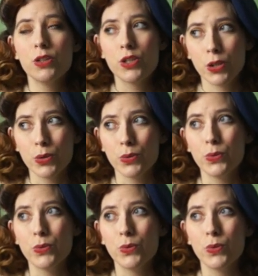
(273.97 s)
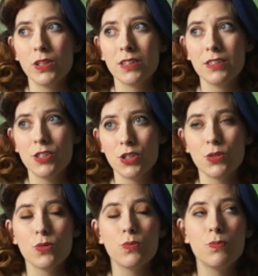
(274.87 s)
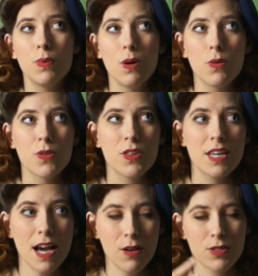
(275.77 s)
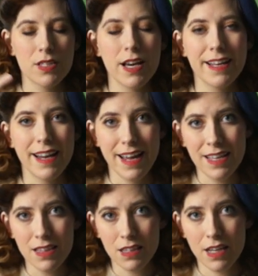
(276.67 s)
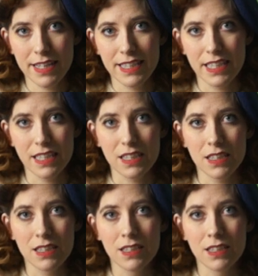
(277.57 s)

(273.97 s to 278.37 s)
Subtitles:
to do both the outside and the lining,